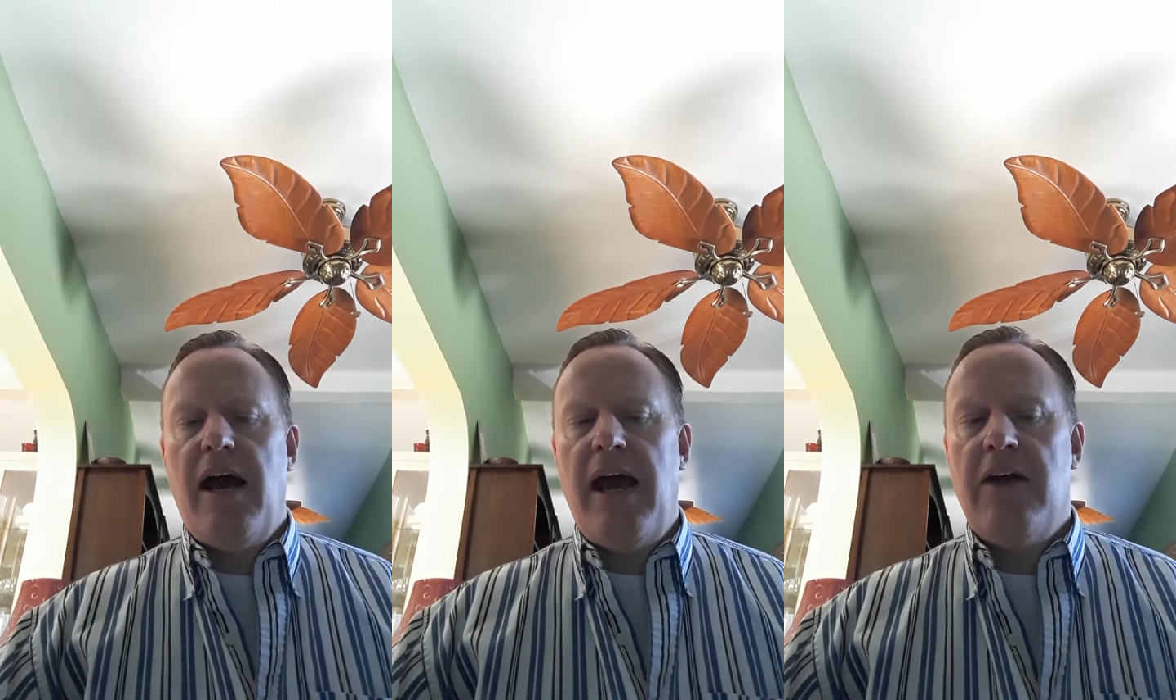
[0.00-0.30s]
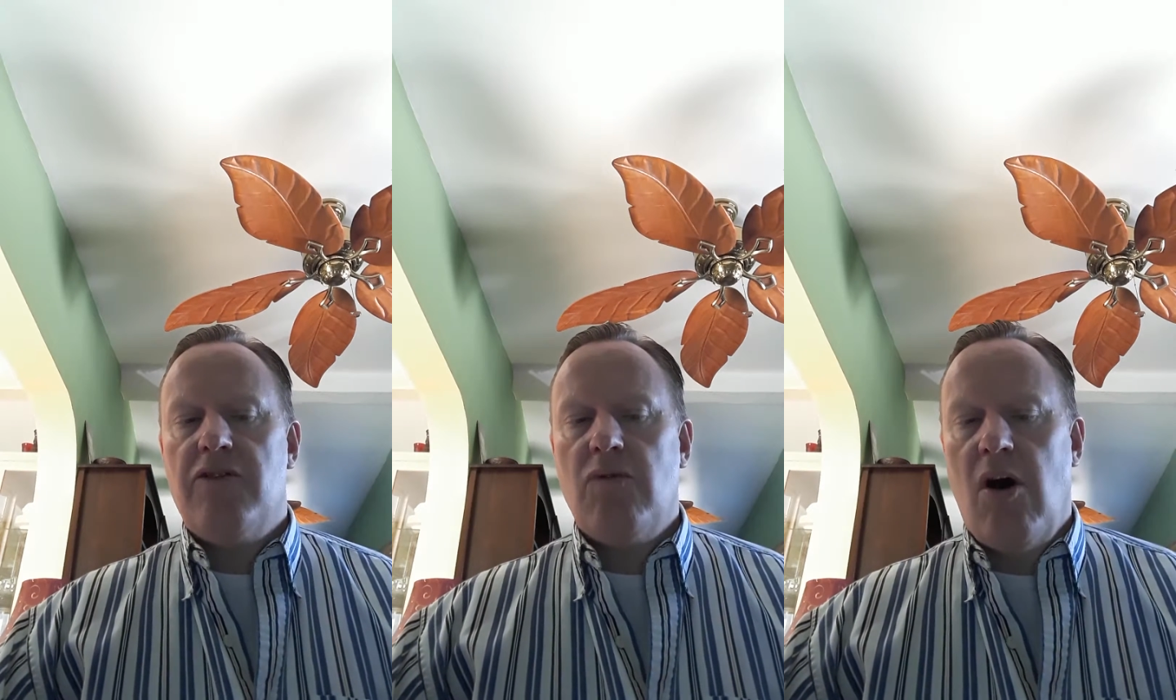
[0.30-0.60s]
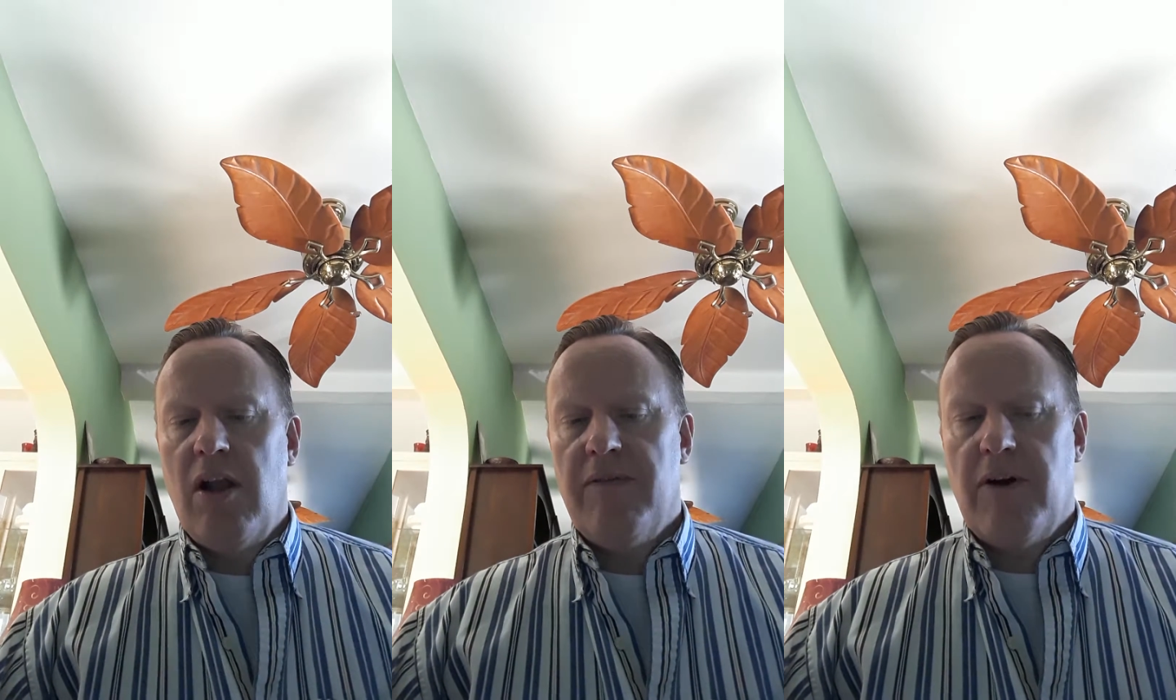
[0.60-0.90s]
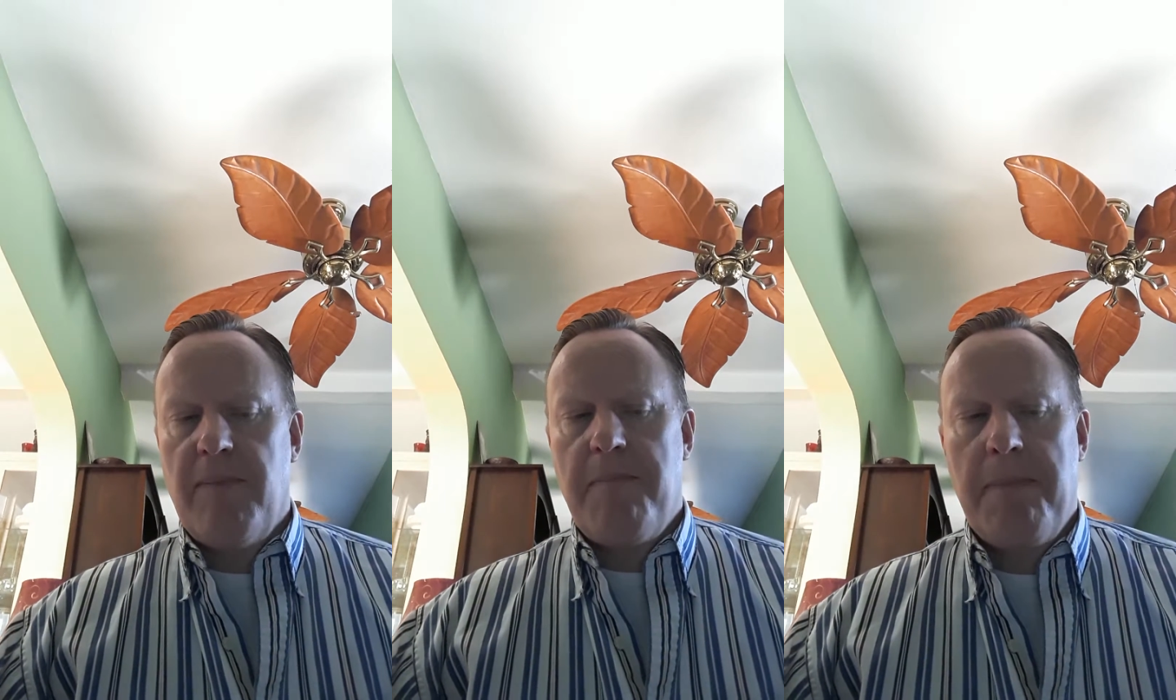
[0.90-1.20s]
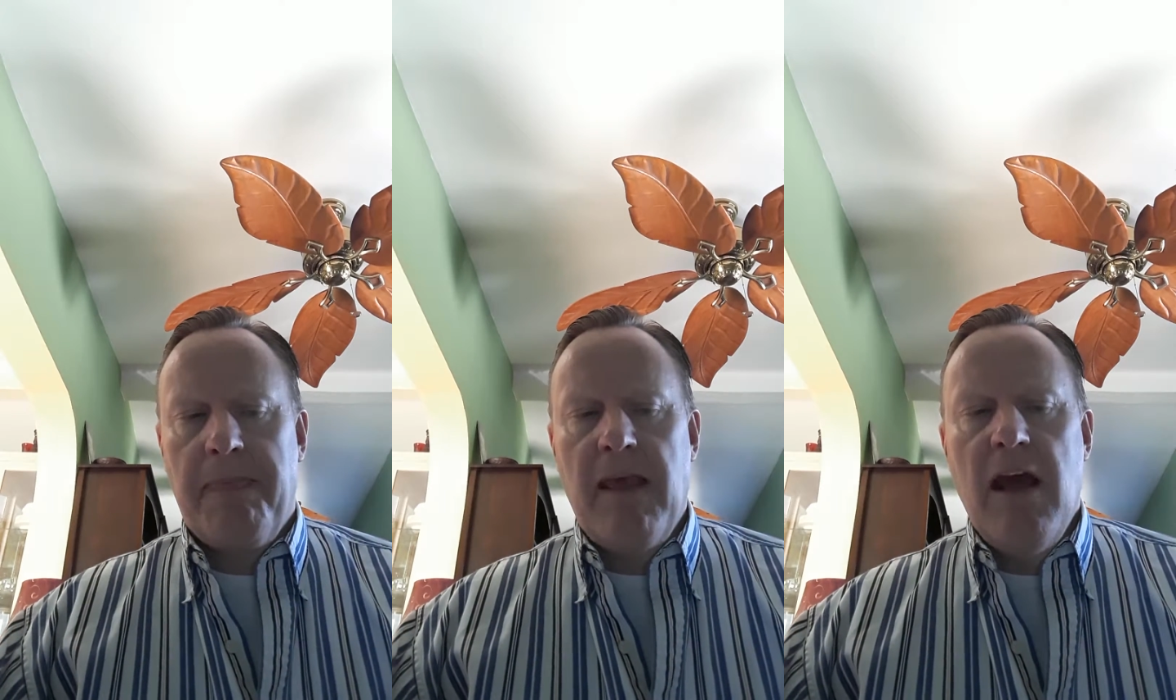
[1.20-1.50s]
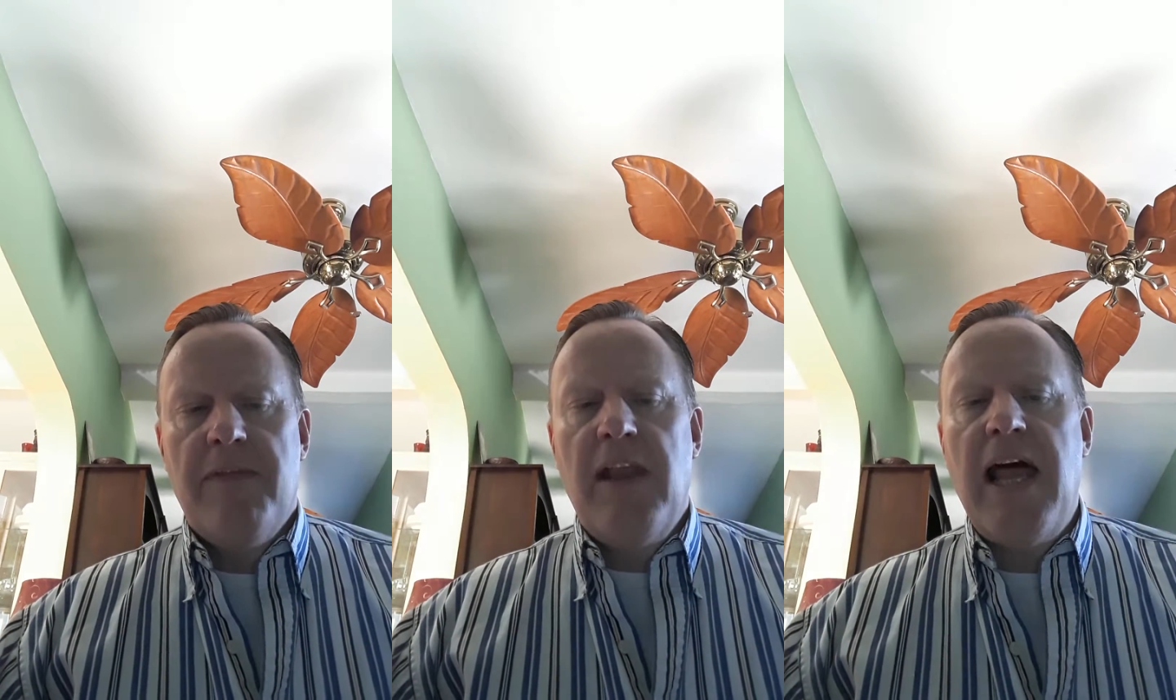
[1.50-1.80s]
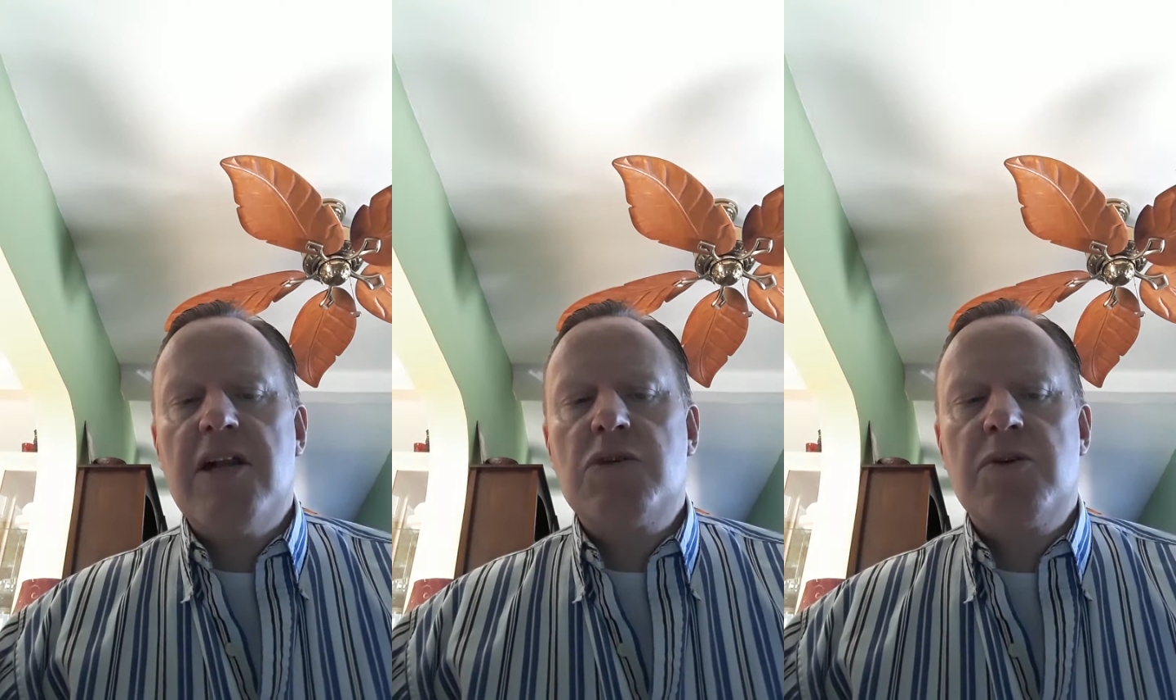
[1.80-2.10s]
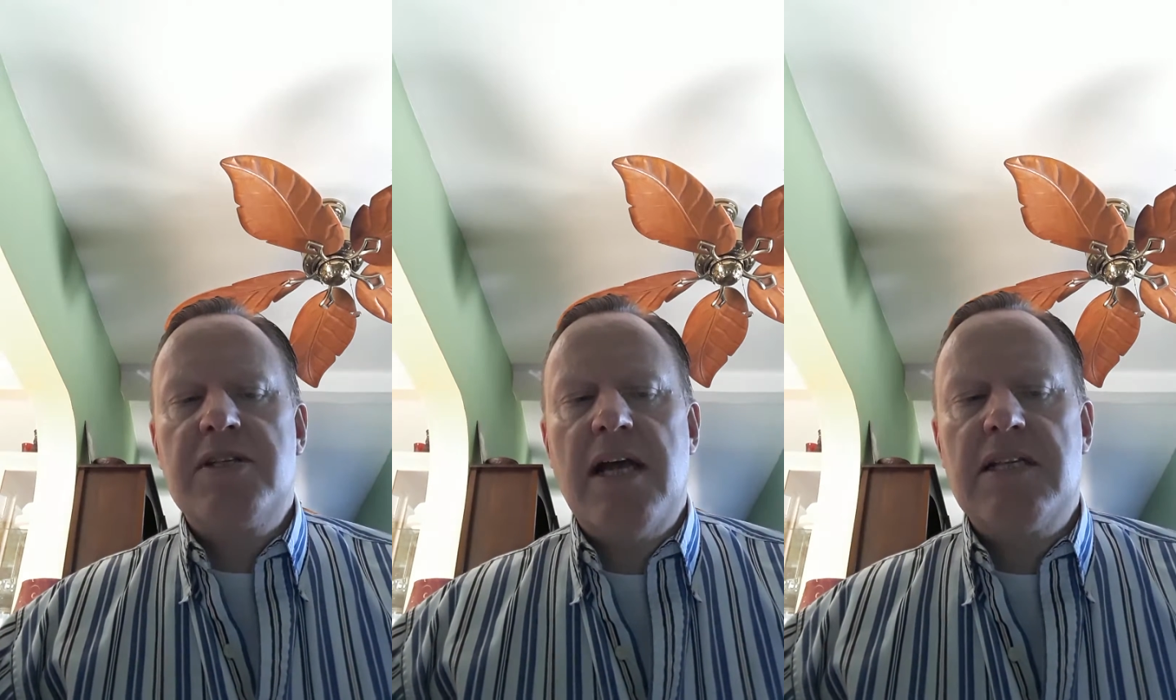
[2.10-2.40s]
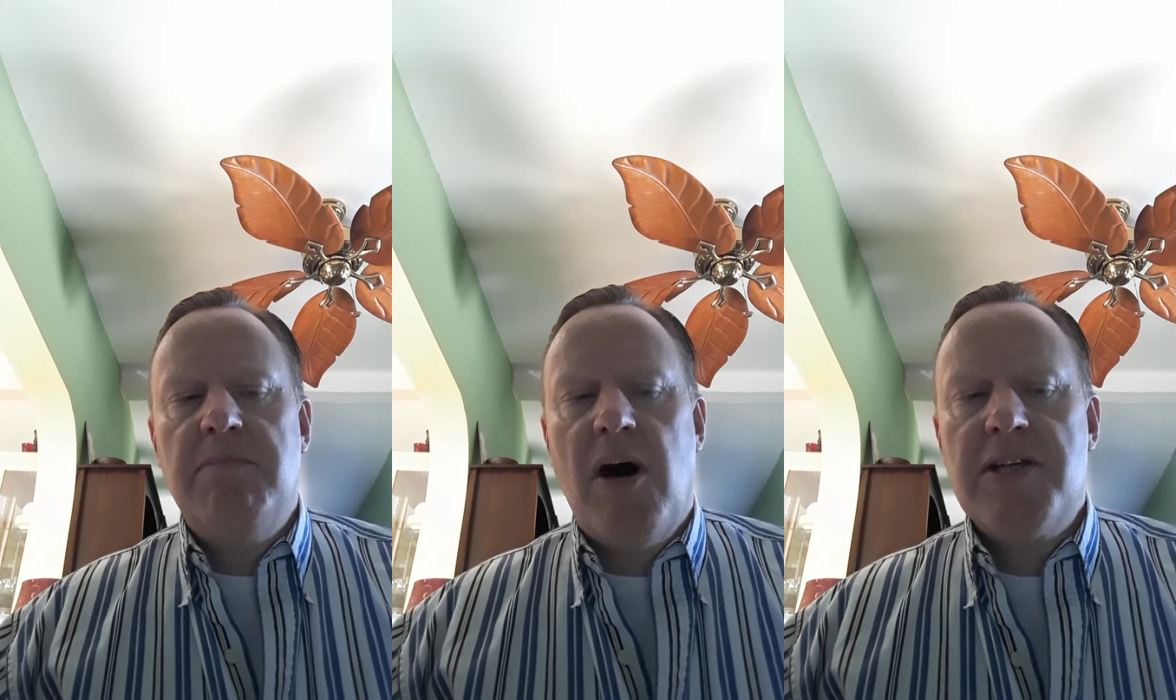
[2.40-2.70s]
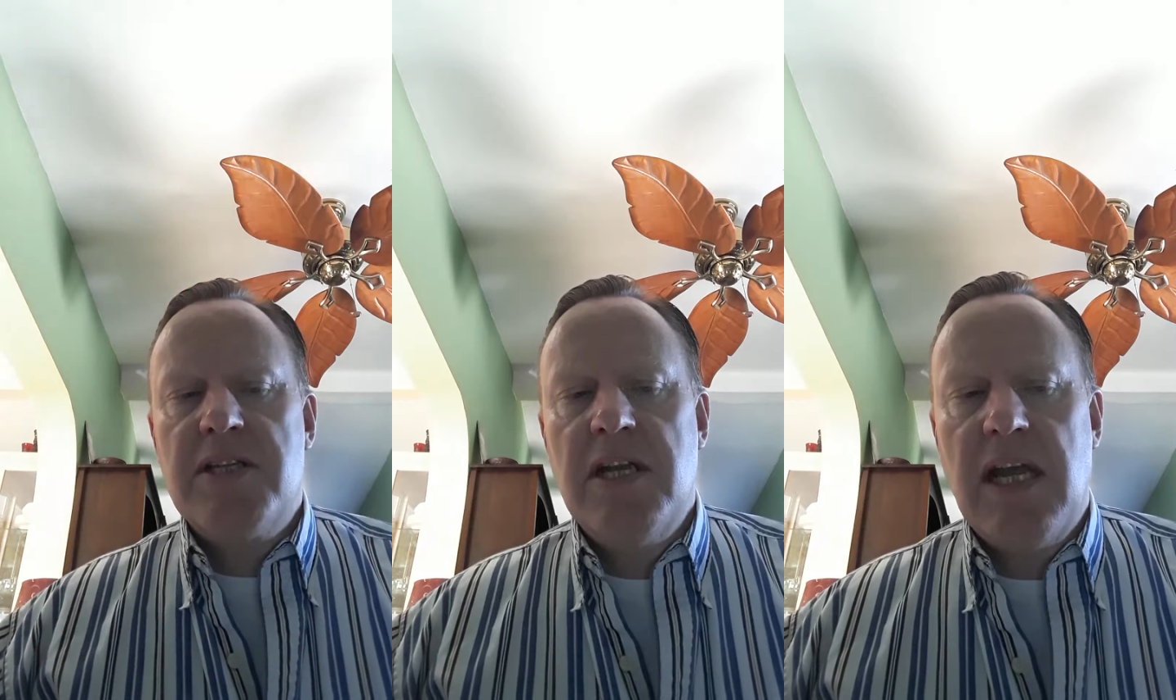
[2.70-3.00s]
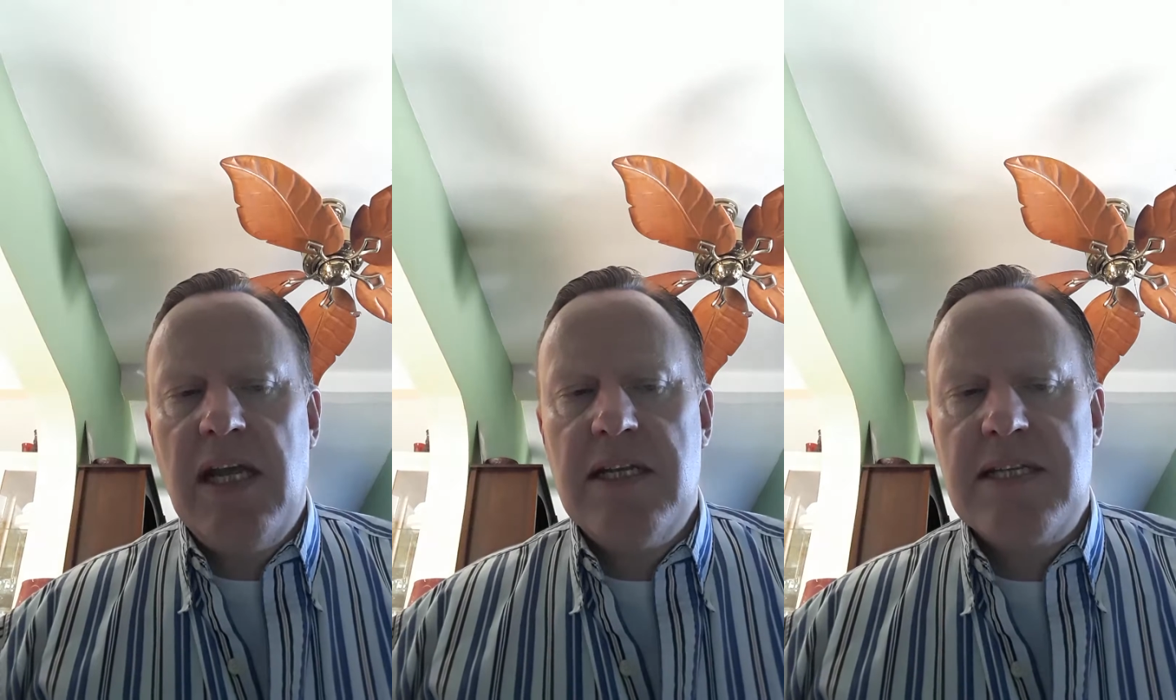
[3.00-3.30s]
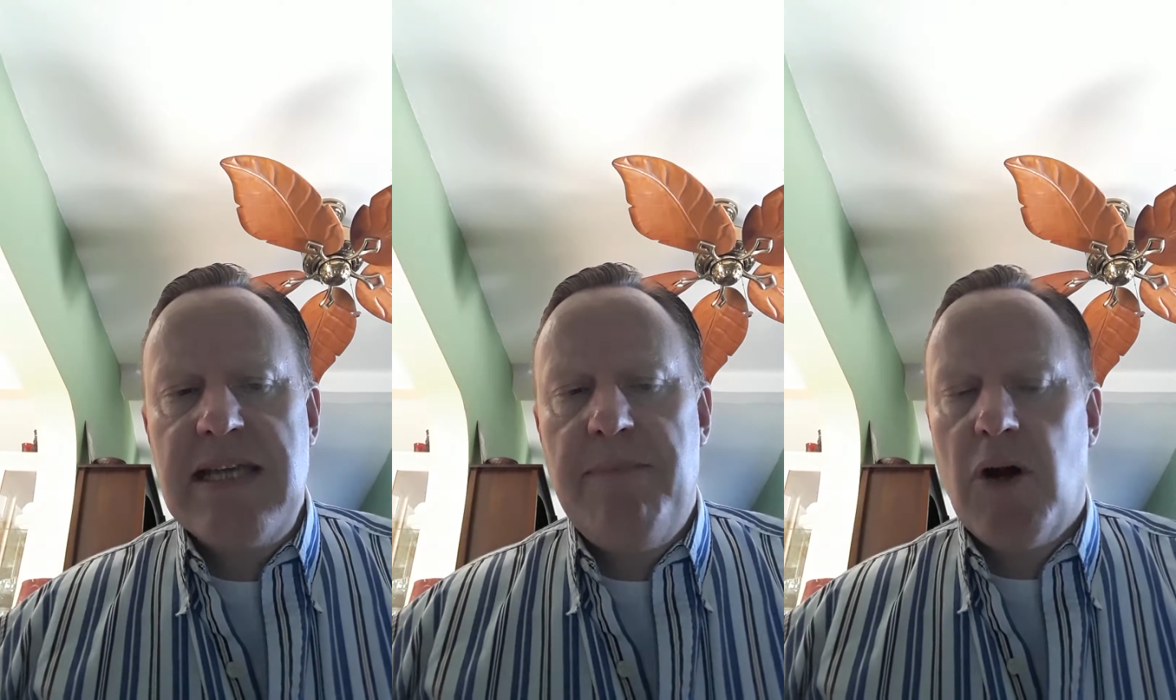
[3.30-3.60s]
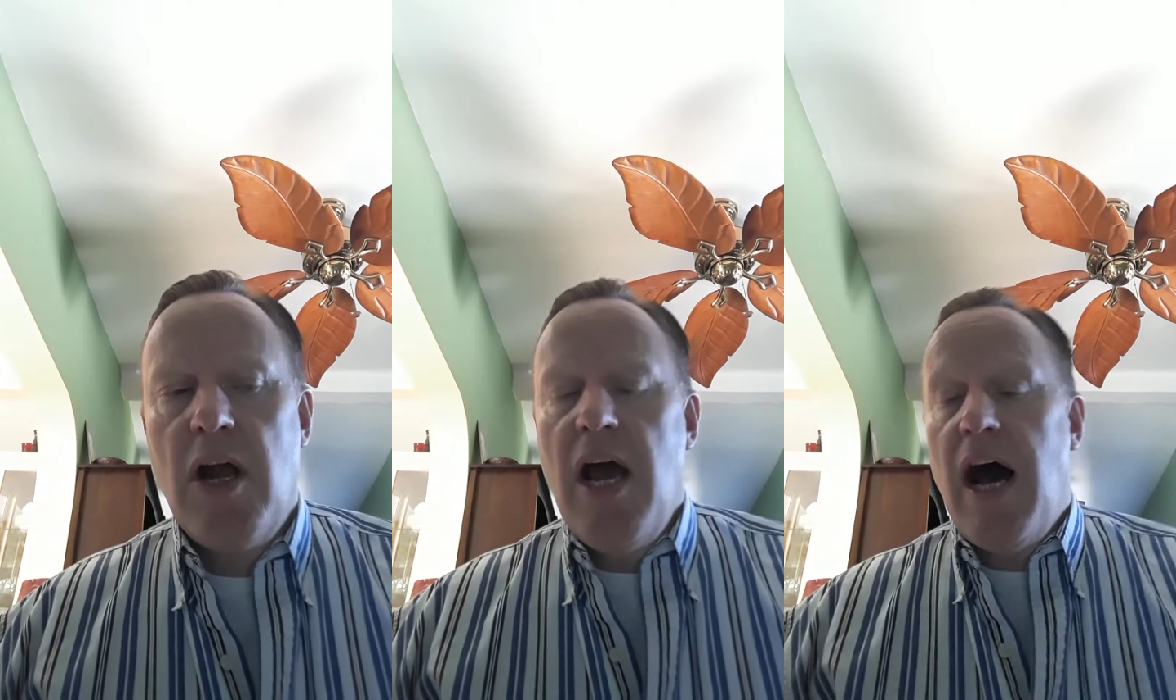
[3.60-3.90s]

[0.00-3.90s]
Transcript: Andrew Oliver. The letters were sent to Boston in December